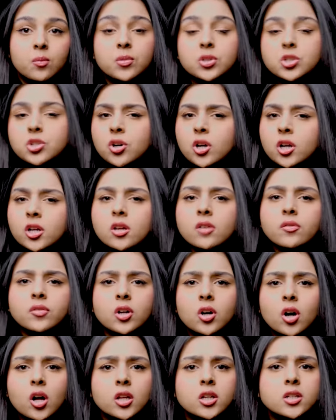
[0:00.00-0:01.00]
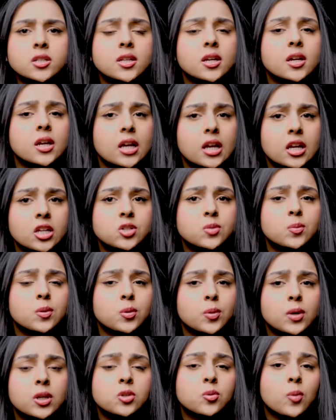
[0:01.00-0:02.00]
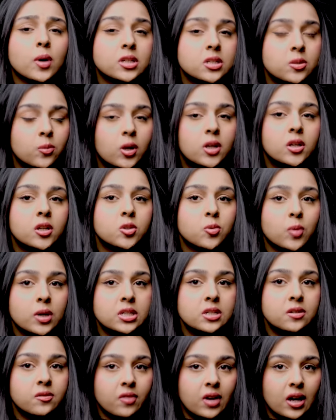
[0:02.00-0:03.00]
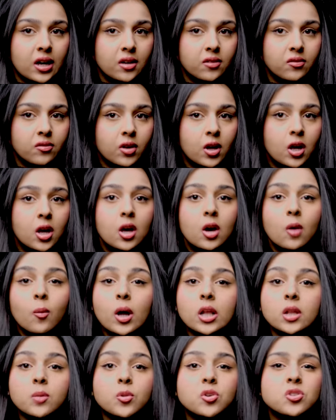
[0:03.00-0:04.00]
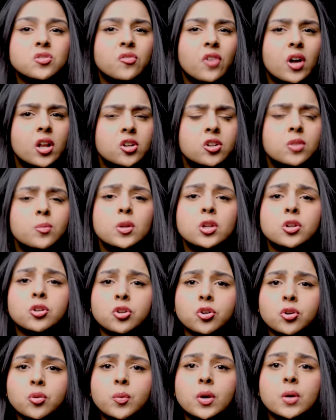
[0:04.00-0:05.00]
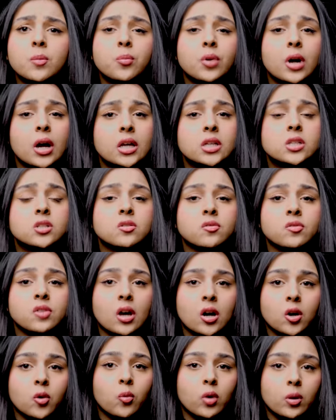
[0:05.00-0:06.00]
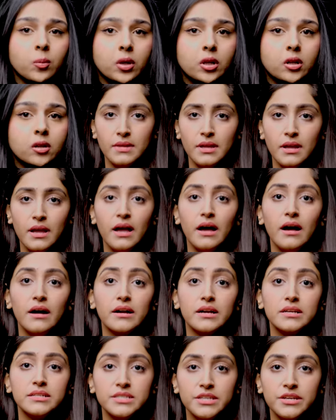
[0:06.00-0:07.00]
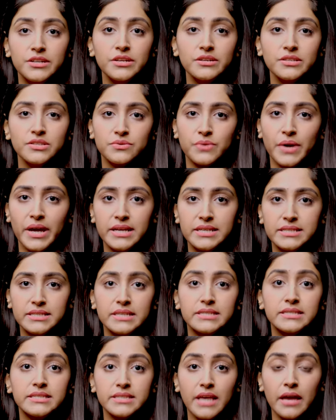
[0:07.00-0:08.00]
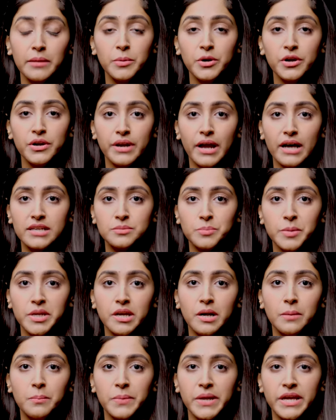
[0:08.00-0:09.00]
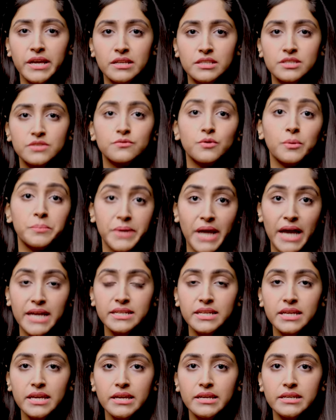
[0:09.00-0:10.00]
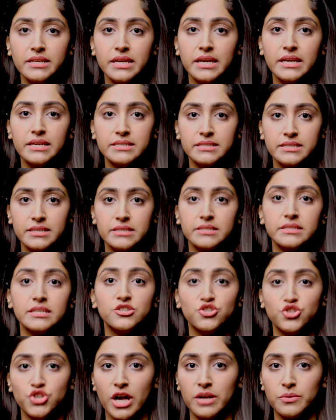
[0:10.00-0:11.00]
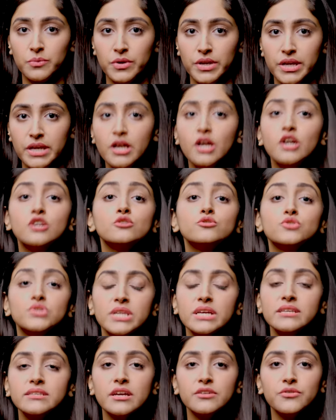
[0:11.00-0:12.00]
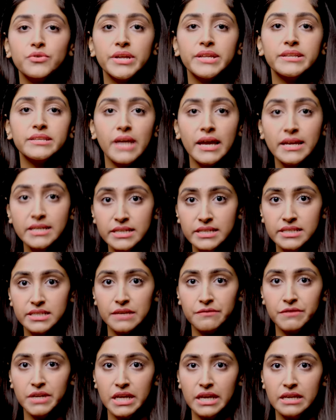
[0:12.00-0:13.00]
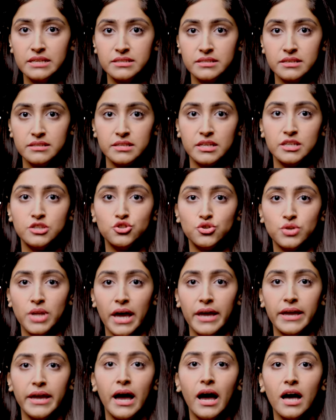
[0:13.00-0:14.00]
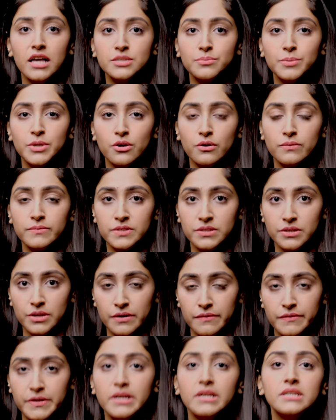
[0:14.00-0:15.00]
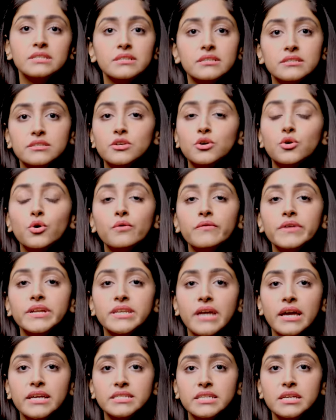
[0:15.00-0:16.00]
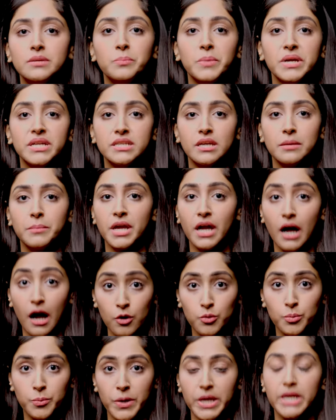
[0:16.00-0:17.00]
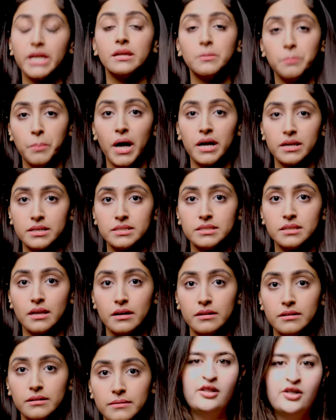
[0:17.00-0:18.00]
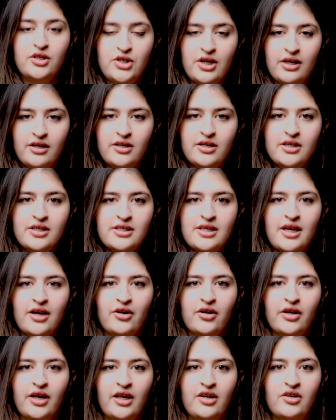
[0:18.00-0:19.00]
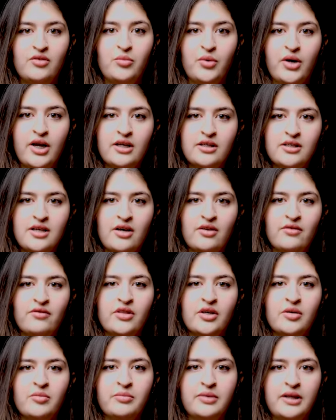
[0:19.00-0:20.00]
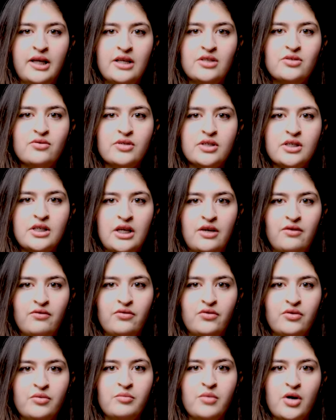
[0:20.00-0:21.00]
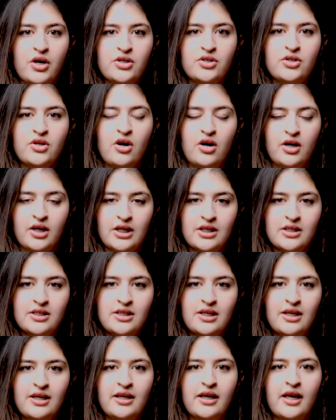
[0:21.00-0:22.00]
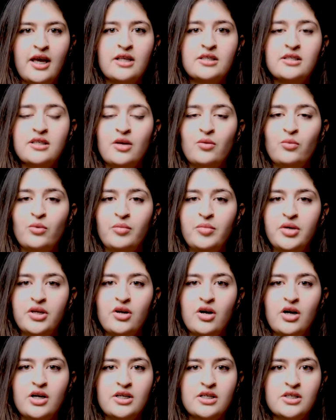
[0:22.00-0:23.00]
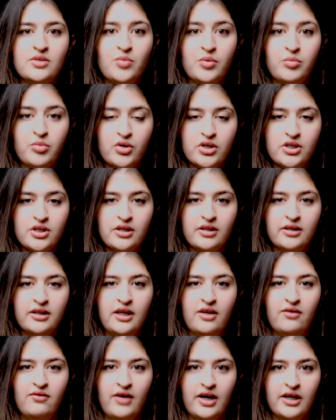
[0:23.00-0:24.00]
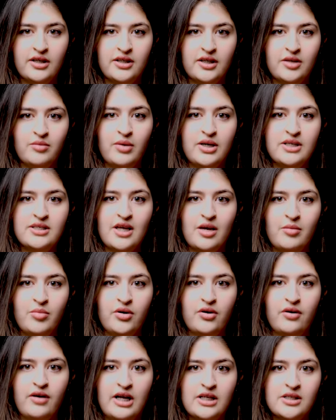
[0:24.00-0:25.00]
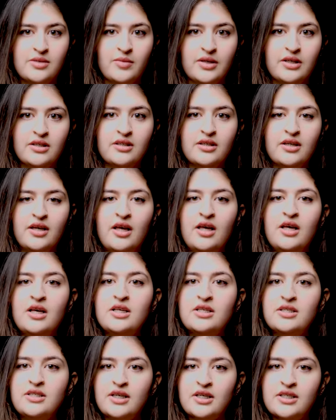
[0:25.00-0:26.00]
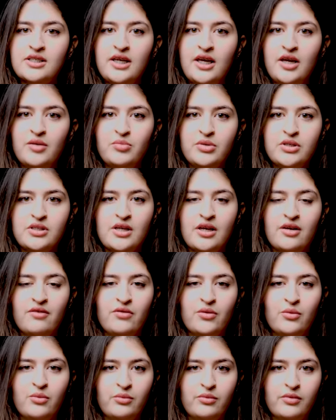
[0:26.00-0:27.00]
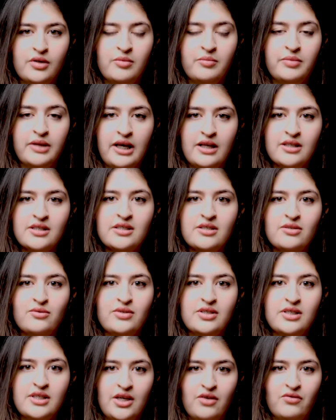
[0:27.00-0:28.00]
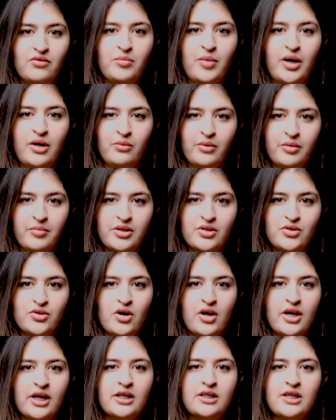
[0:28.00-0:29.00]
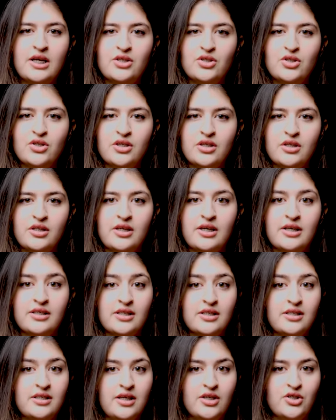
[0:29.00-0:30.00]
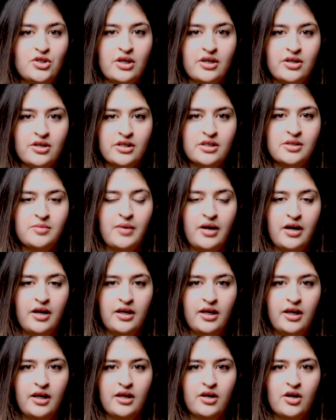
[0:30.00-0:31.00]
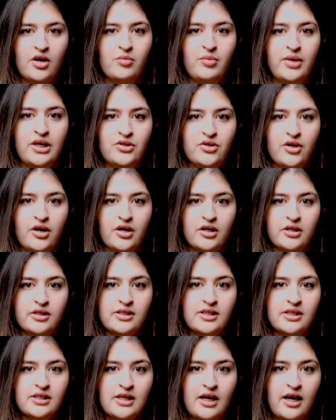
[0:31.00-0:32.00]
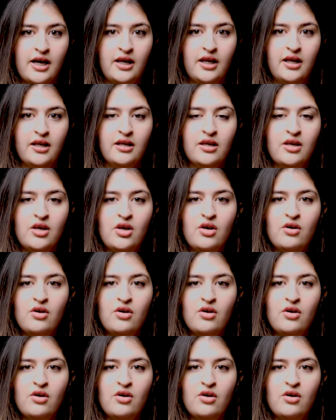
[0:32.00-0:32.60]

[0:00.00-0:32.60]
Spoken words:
Majority of the callers are aged between 21 and 25, while the most vulnerable group comprised of young women. A continuous rise in cyber harassment complaints from 98 cases in January to 697 cases in July has been observed since the COVID-19 pandemic outbreak in Pakistan. The gender desegregated breakdown of the complaints received from March to August indicates that women are disproportionately affected by cyber harassment. 68% of the complaints received by women drawing attention to the existing gender disparity in our patriarchal society.